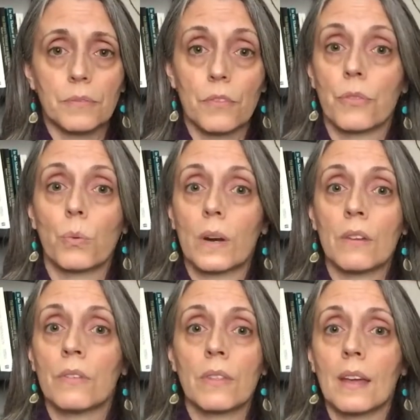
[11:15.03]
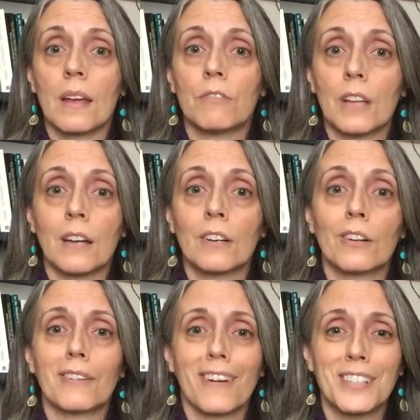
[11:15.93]
for whatever they have done
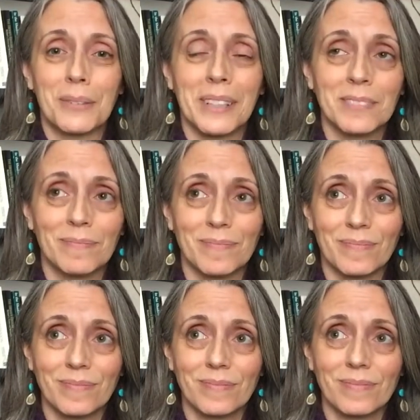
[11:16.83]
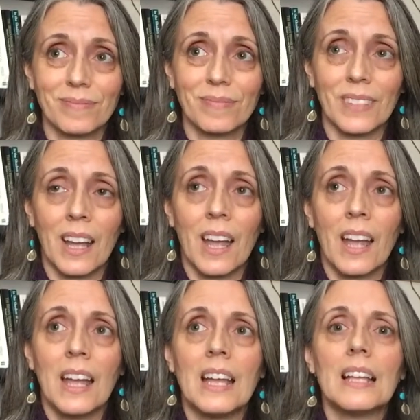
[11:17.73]
or are doing,
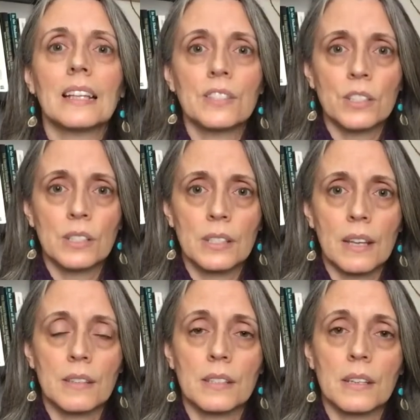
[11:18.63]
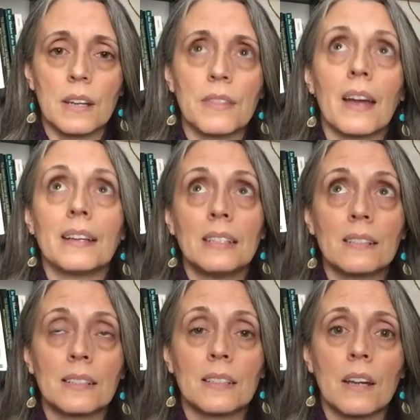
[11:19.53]
let's just say the
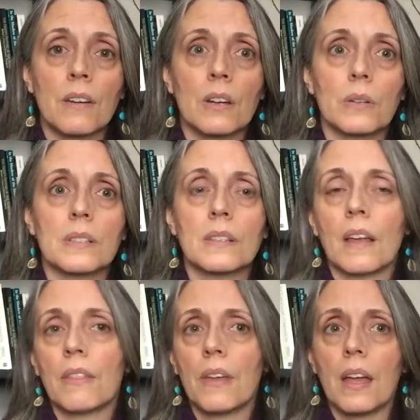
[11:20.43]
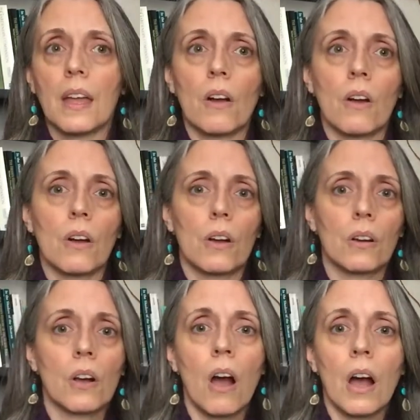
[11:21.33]
ideal scenario is that they
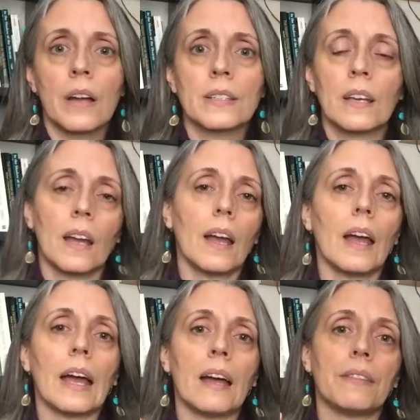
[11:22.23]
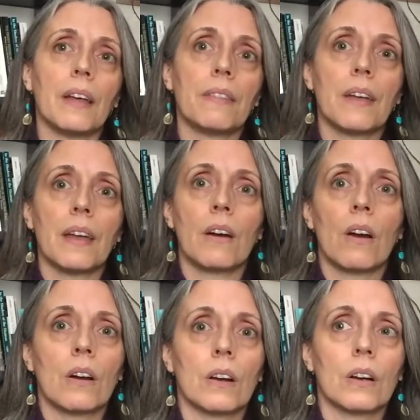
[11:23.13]
are caught and that they
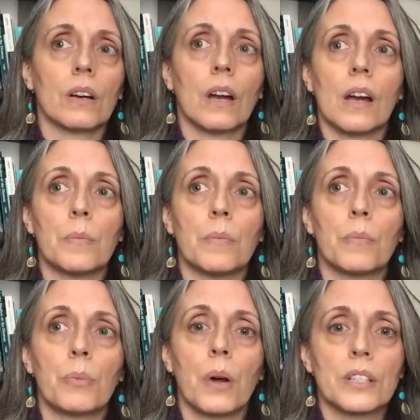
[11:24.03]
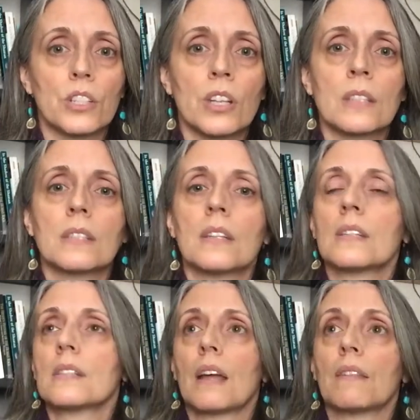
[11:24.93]
are brought to
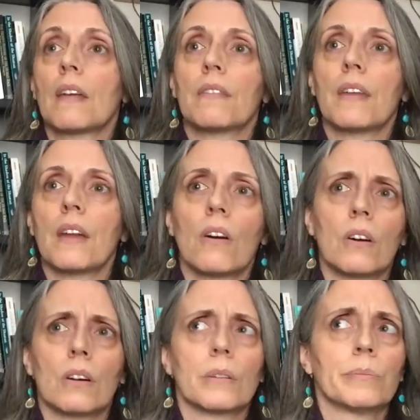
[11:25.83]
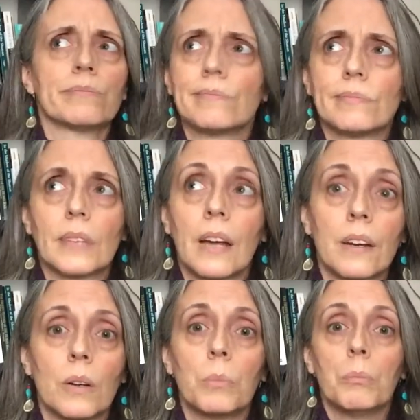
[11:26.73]
justice and that they are, I
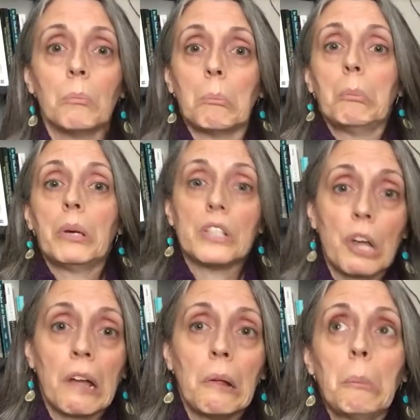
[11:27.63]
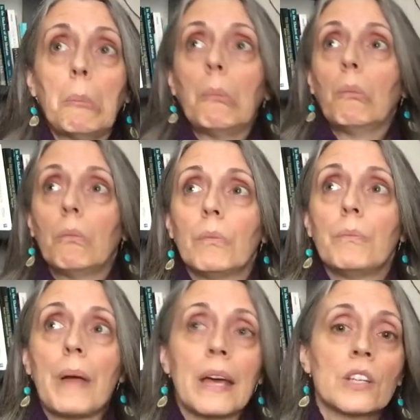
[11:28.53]
don't know, put in jail,
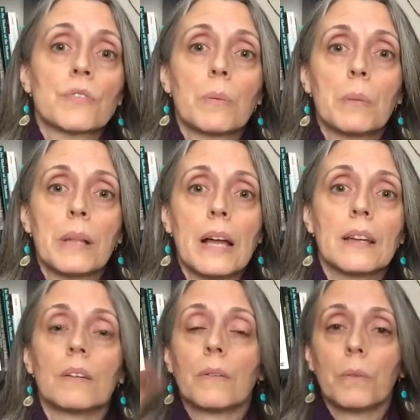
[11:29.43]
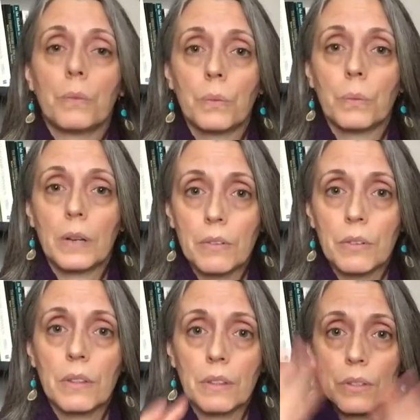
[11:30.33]
banished from the planet, whatever.
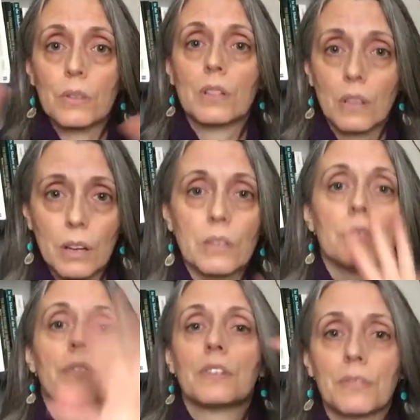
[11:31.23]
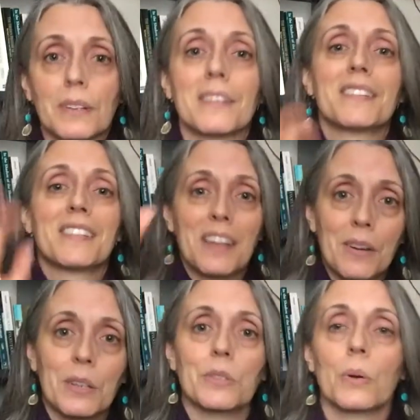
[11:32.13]
There's a lot of different
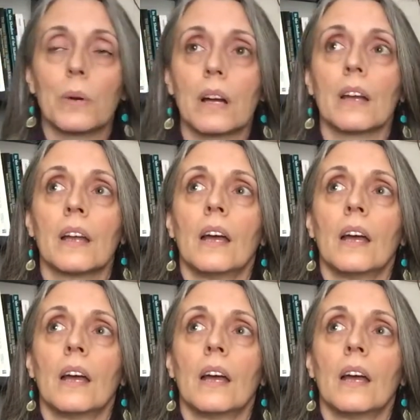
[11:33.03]
scenarios going on.